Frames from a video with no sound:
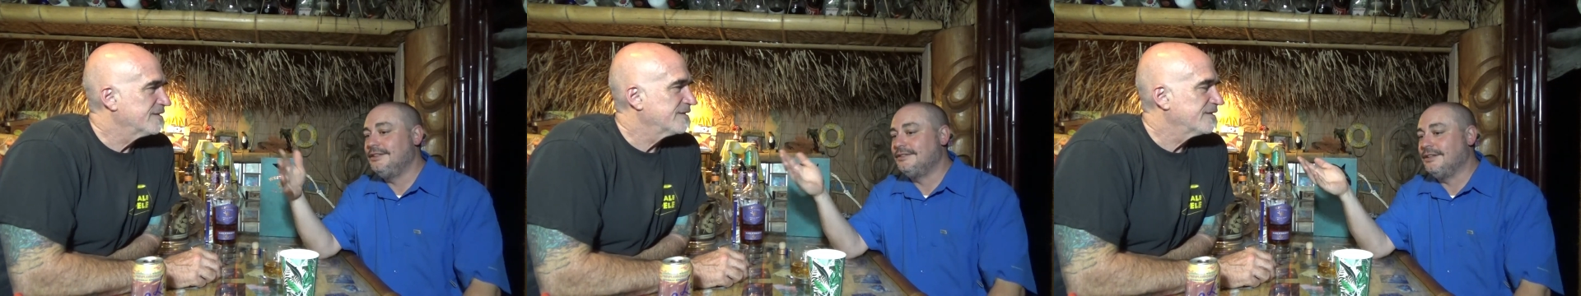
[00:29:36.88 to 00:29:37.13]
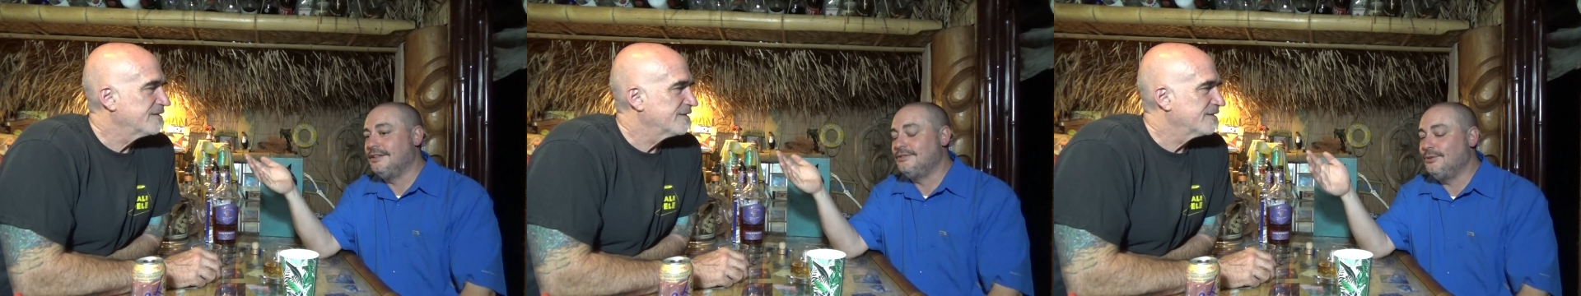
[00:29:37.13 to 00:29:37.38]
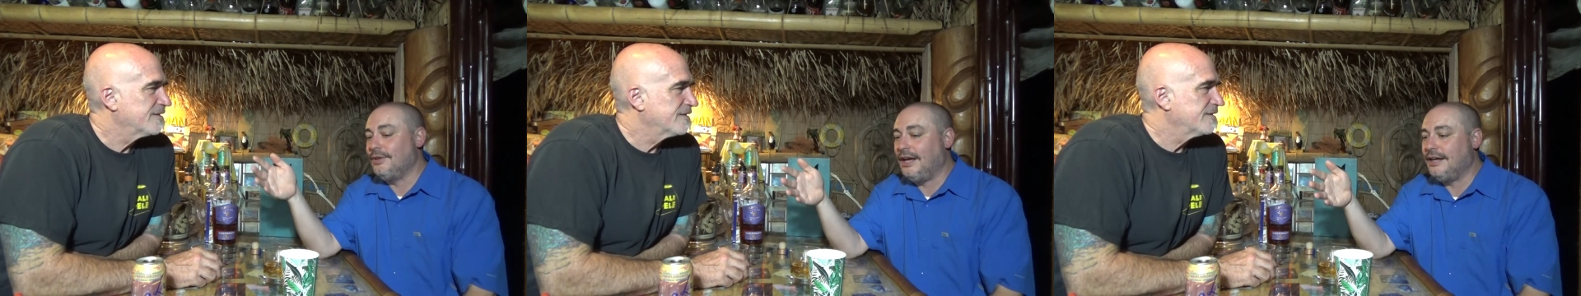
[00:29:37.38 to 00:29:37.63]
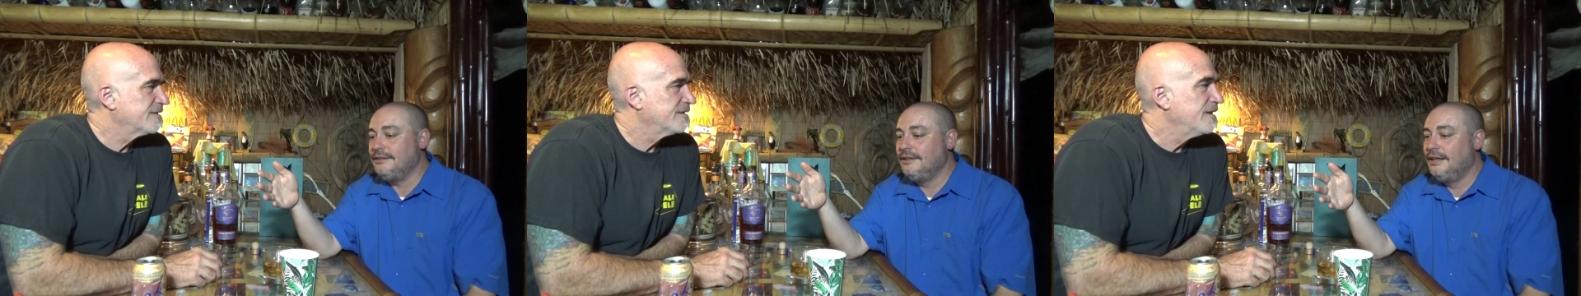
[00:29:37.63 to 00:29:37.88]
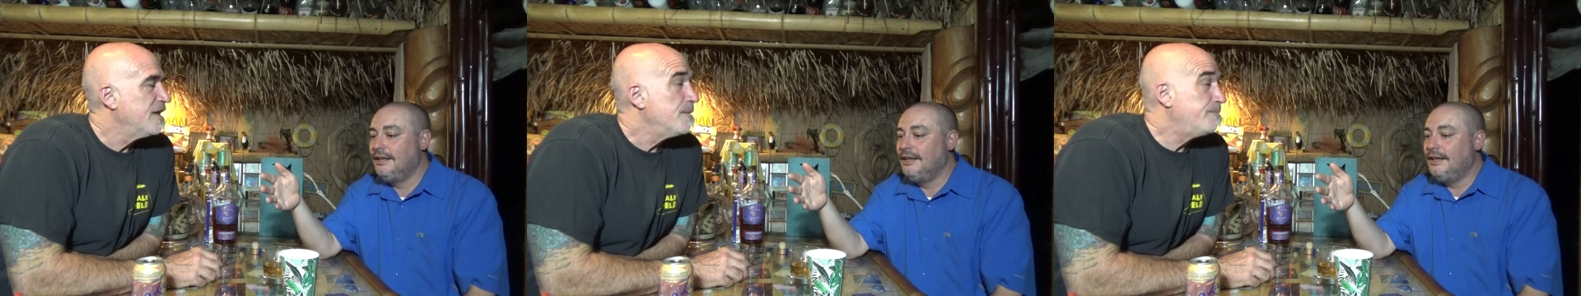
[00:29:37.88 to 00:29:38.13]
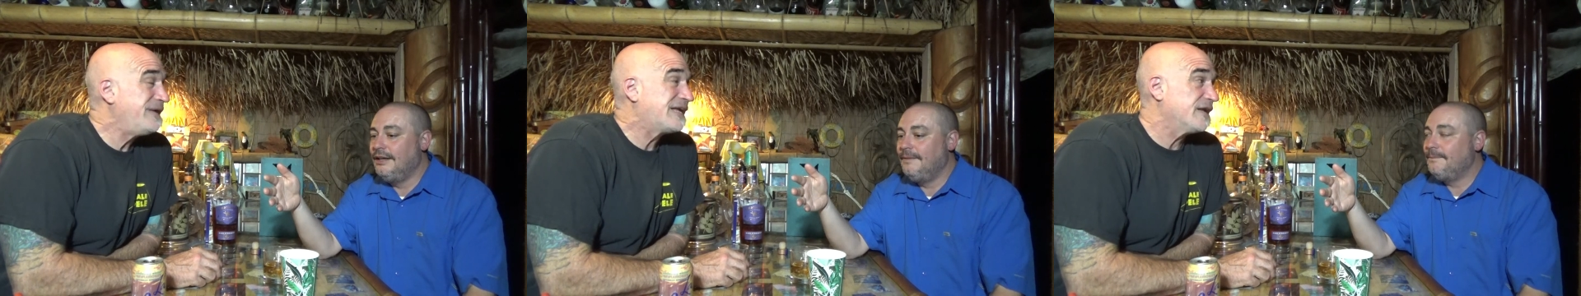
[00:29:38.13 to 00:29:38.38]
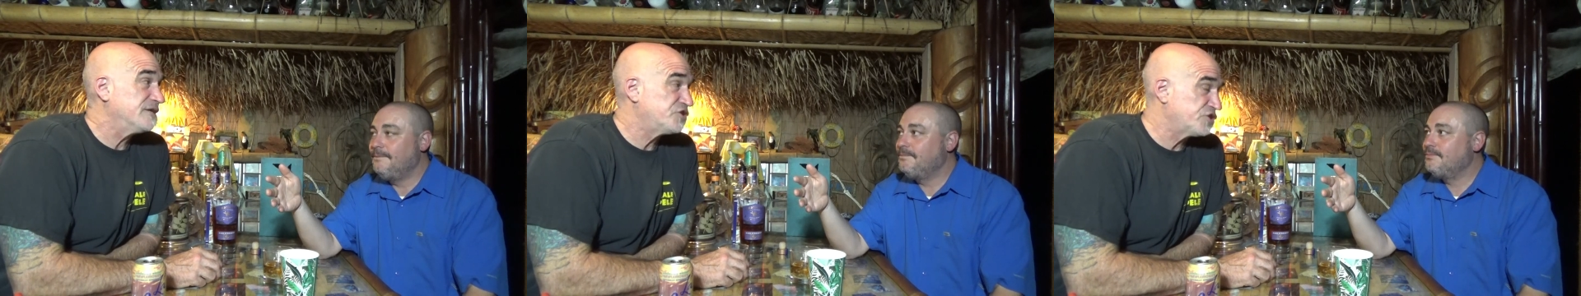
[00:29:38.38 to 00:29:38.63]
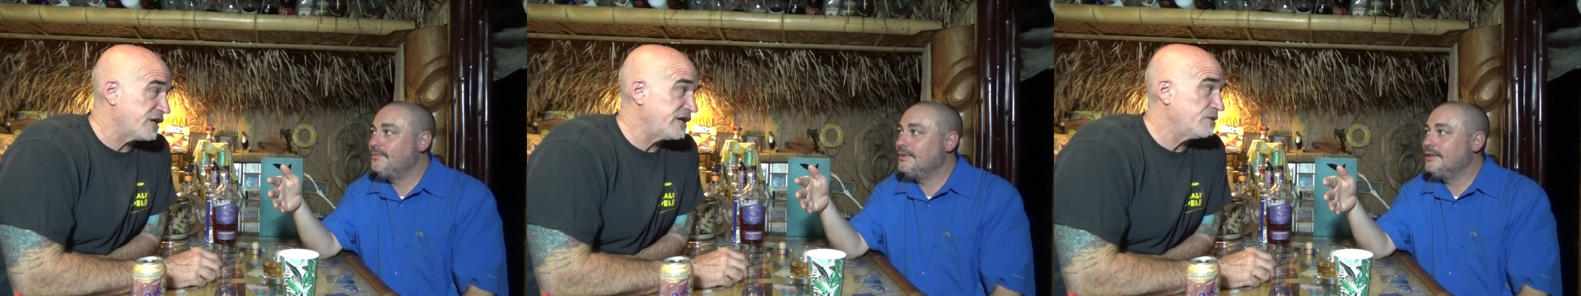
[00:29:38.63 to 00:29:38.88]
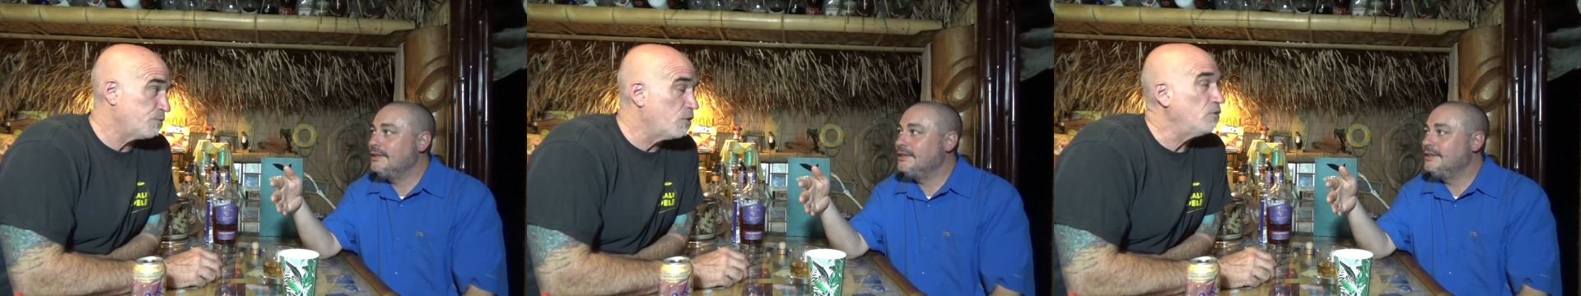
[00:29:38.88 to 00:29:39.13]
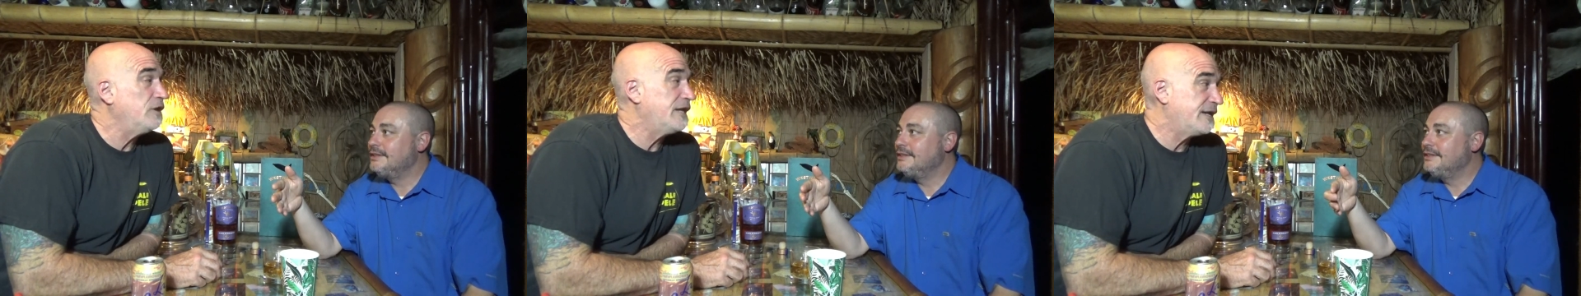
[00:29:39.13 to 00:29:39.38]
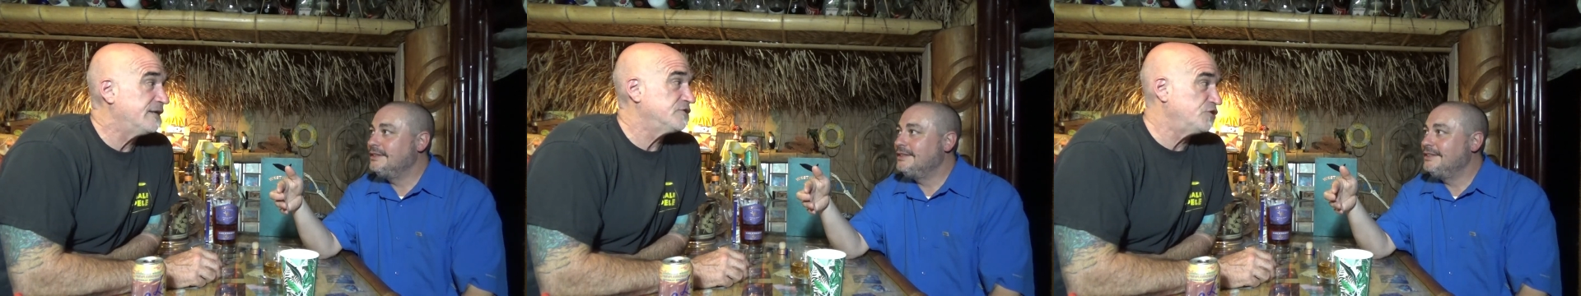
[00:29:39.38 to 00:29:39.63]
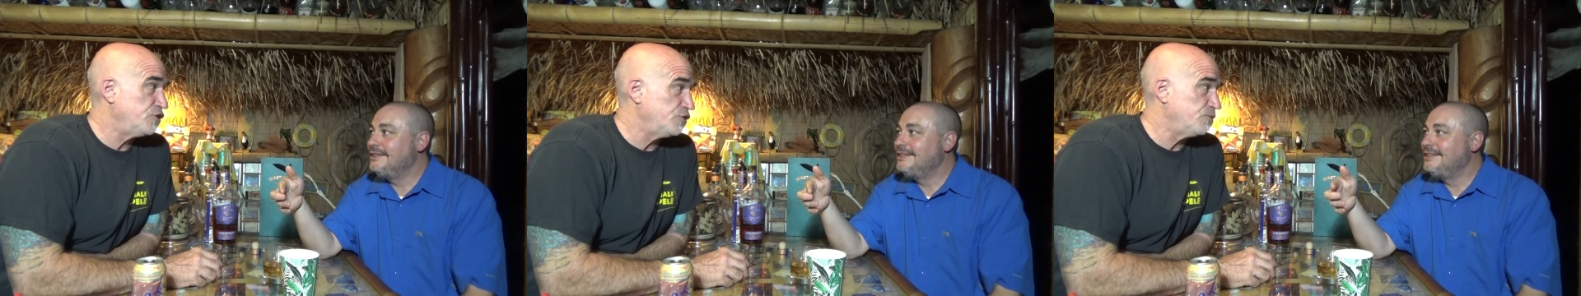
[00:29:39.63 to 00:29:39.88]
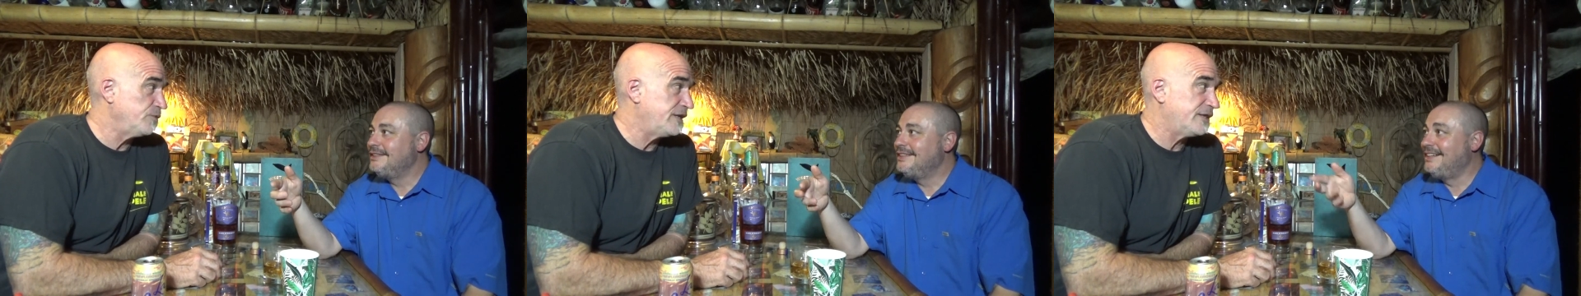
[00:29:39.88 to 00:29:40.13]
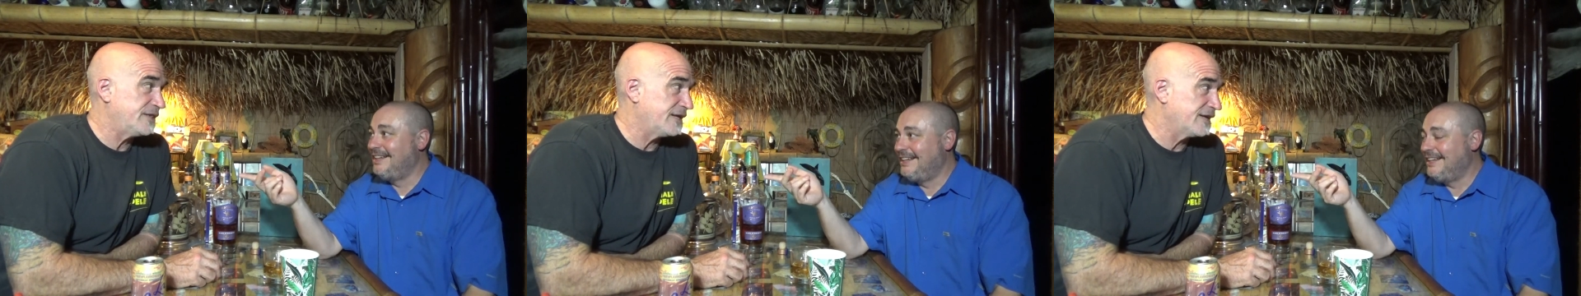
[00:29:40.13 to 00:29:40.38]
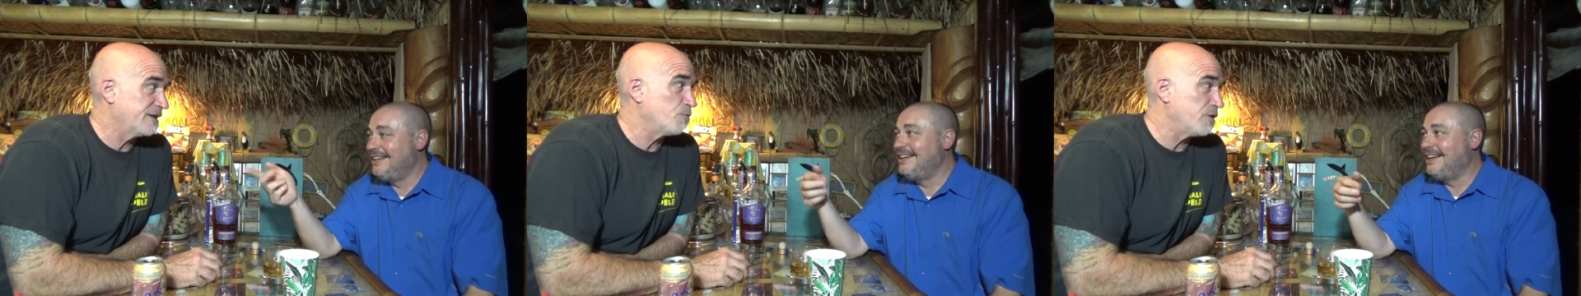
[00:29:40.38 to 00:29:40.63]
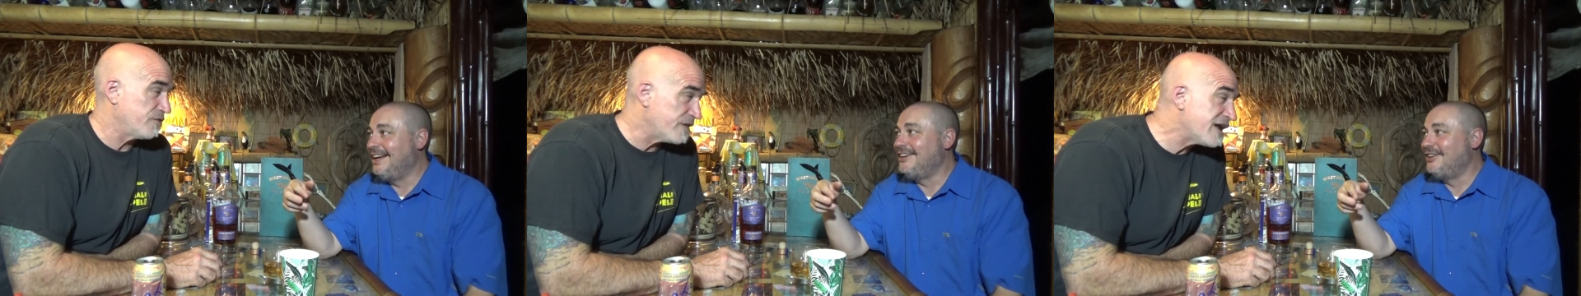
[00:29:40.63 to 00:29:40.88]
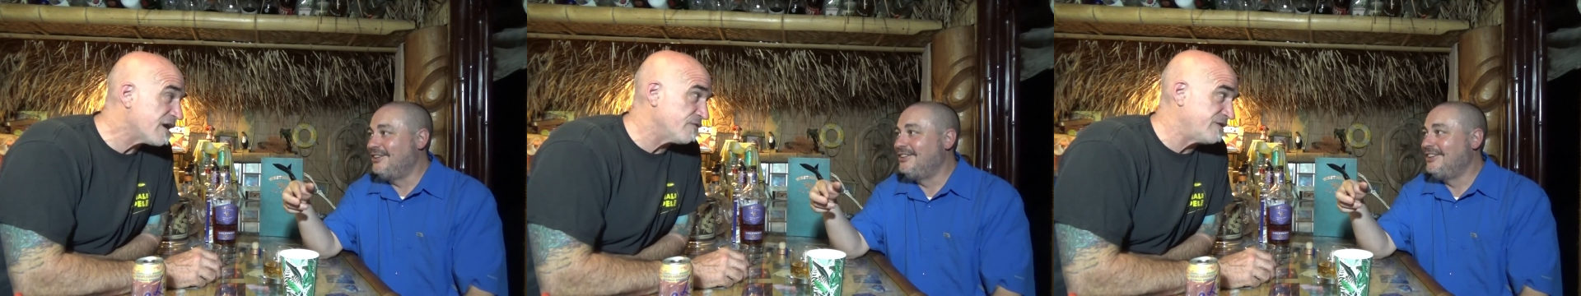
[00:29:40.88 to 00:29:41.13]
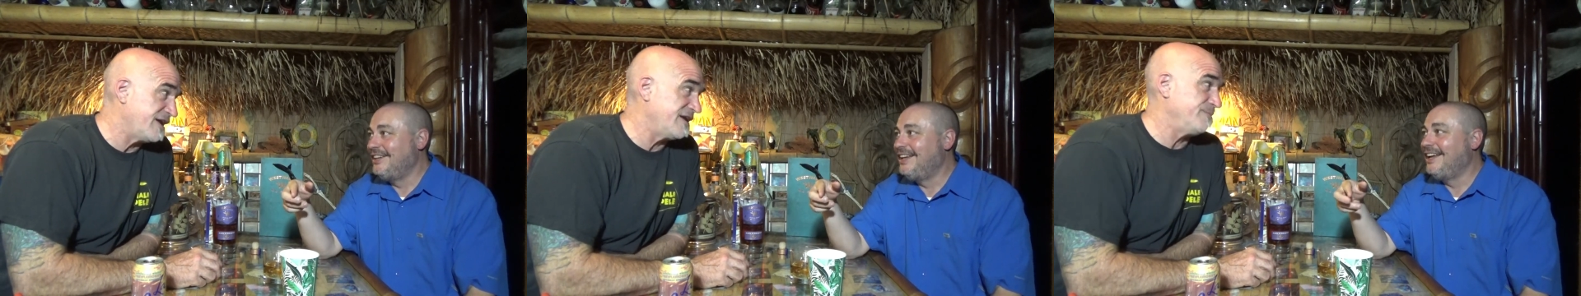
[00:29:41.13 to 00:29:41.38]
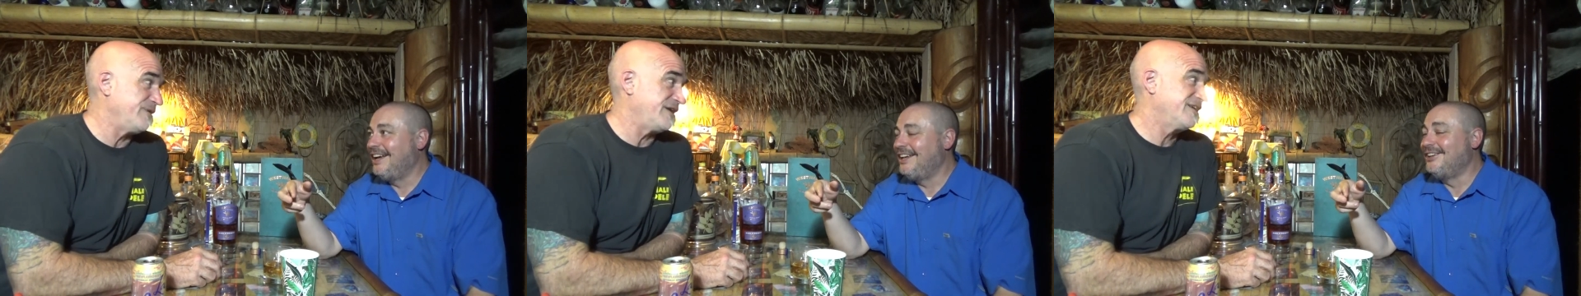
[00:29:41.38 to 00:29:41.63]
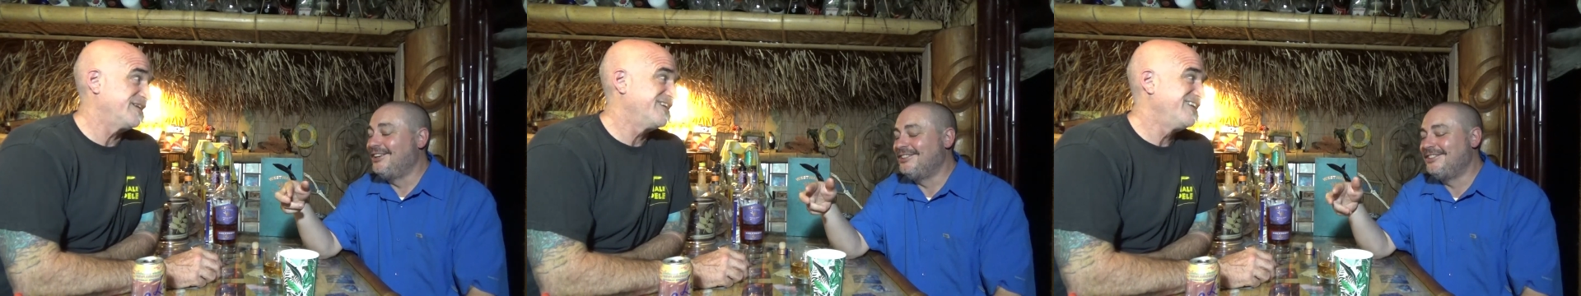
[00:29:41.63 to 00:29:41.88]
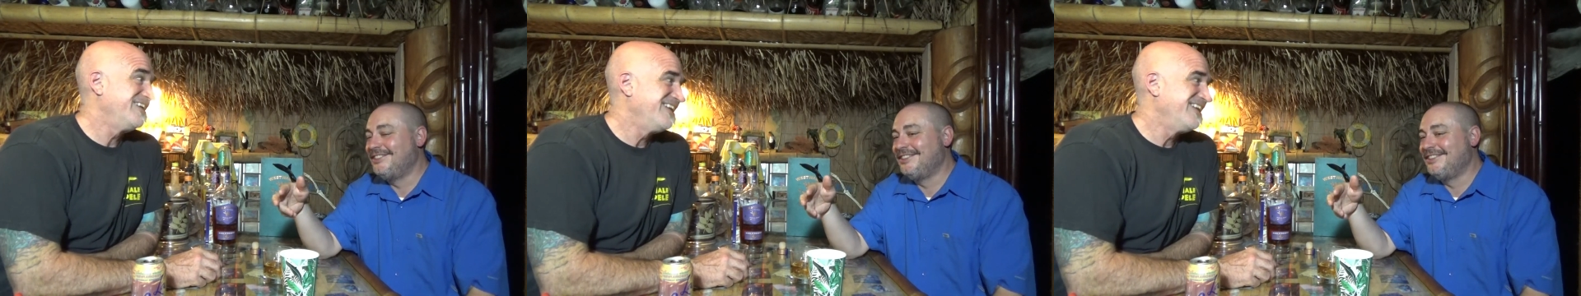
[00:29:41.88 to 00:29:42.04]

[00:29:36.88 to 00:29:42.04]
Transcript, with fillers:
Speaker 1: is uh, do that. Because China won't let us do anything where they know. are the enemy. I know.